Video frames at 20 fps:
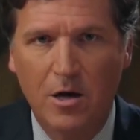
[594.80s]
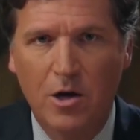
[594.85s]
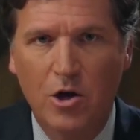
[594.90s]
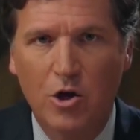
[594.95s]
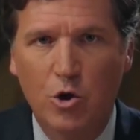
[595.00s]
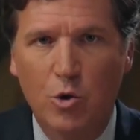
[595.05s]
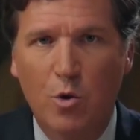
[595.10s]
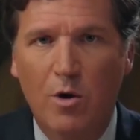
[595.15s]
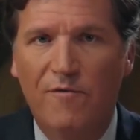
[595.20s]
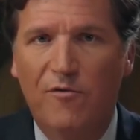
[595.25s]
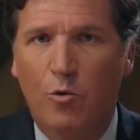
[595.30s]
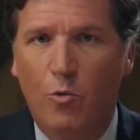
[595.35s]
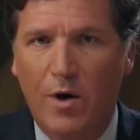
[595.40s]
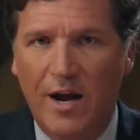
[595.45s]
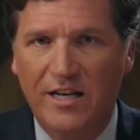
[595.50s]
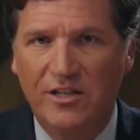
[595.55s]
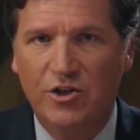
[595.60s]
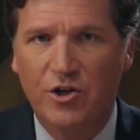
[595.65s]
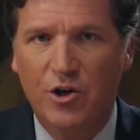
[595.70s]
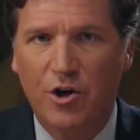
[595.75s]
you have a
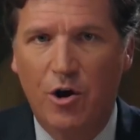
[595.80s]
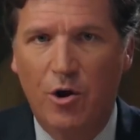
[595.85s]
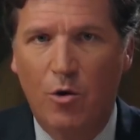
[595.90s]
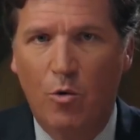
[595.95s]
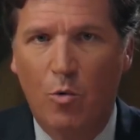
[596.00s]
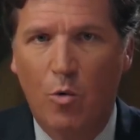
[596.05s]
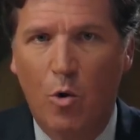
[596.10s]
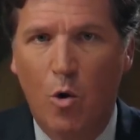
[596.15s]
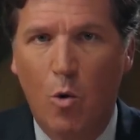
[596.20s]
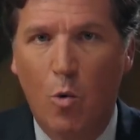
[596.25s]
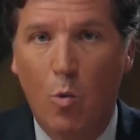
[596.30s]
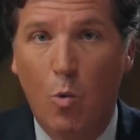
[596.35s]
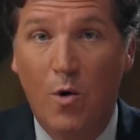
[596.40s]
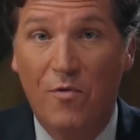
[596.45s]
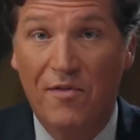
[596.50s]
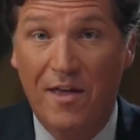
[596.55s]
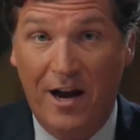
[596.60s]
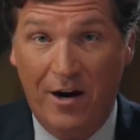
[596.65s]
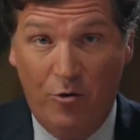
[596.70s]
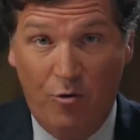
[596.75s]
right to know
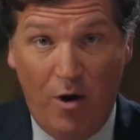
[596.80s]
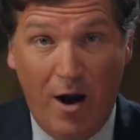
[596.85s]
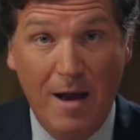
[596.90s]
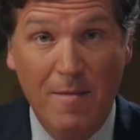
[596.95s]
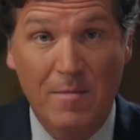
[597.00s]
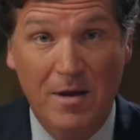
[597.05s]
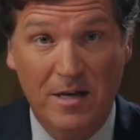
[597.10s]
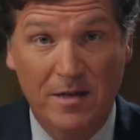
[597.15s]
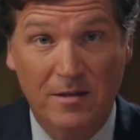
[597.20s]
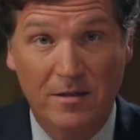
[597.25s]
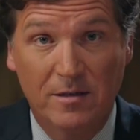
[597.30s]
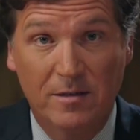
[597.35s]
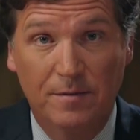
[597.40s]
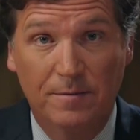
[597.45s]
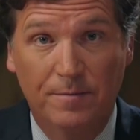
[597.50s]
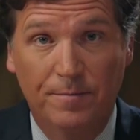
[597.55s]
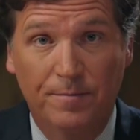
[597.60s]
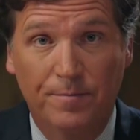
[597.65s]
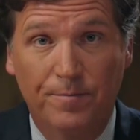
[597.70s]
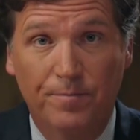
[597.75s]
what that crime is.
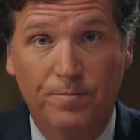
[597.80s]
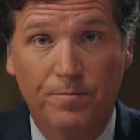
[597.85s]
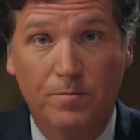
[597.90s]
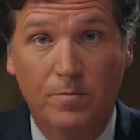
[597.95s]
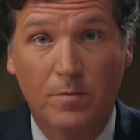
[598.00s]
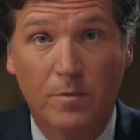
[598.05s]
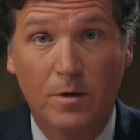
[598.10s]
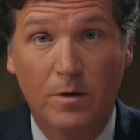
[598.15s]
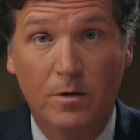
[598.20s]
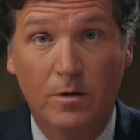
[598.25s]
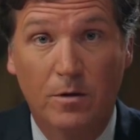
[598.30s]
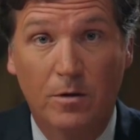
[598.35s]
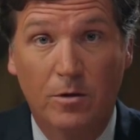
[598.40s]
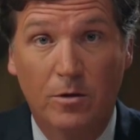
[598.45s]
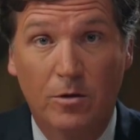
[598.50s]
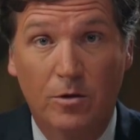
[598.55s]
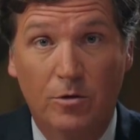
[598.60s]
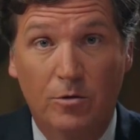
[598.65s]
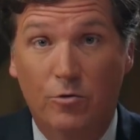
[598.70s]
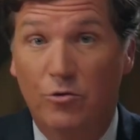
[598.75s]

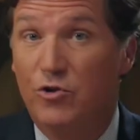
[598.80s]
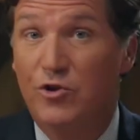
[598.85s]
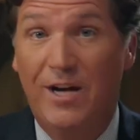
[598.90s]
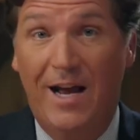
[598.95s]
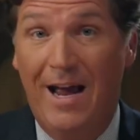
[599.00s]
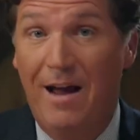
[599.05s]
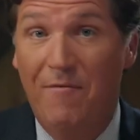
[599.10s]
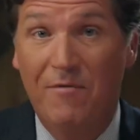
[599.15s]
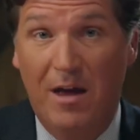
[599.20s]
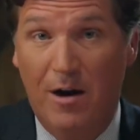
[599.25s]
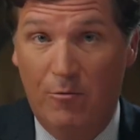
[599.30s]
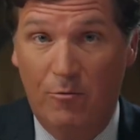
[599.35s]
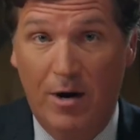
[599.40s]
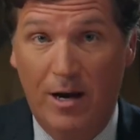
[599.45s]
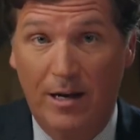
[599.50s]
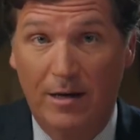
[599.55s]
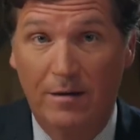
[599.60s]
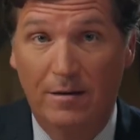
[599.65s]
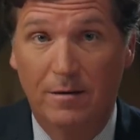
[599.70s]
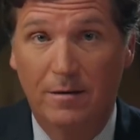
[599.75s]
You used to have that
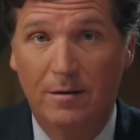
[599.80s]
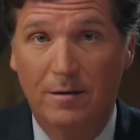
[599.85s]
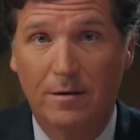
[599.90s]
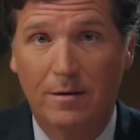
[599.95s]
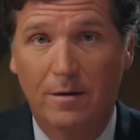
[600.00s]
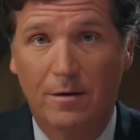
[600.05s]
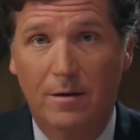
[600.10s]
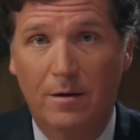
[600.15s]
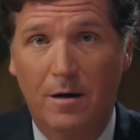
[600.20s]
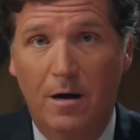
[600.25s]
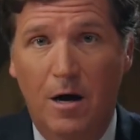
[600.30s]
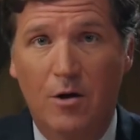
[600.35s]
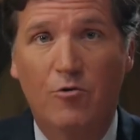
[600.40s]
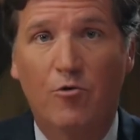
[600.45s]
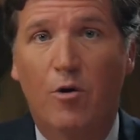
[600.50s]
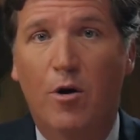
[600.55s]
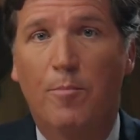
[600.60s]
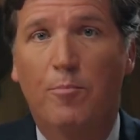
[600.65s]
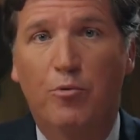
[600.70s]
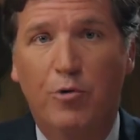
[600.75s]
right.
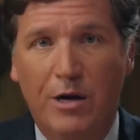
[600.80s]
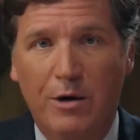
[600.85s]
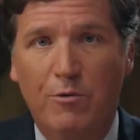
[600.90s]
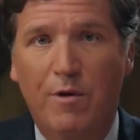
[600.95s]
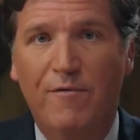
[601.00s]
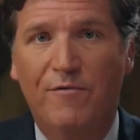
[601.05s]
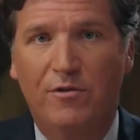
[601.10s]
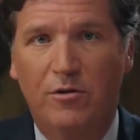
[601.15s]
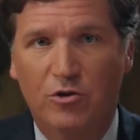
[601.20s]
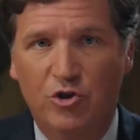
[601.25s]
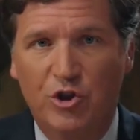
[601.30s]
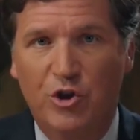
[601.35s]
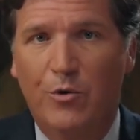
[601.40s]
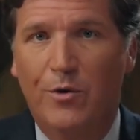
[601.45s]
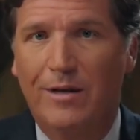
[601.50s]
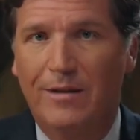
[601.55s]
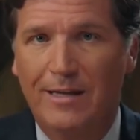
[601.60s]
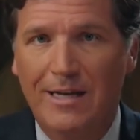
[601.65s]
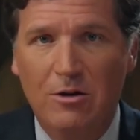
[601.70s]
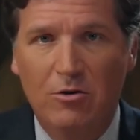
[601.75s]
Under our
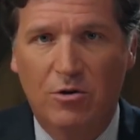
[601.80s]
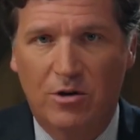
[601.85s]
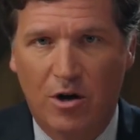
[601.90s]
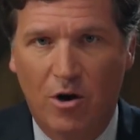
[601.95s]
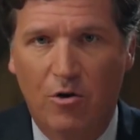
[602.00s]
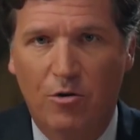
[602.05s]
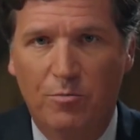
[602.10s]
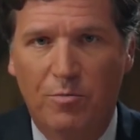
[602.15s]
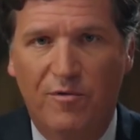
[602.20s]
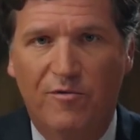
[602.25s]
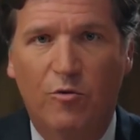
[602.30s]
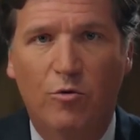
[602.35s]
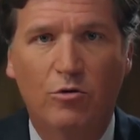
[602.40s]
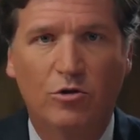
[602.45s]
pre-revolutionary legal code before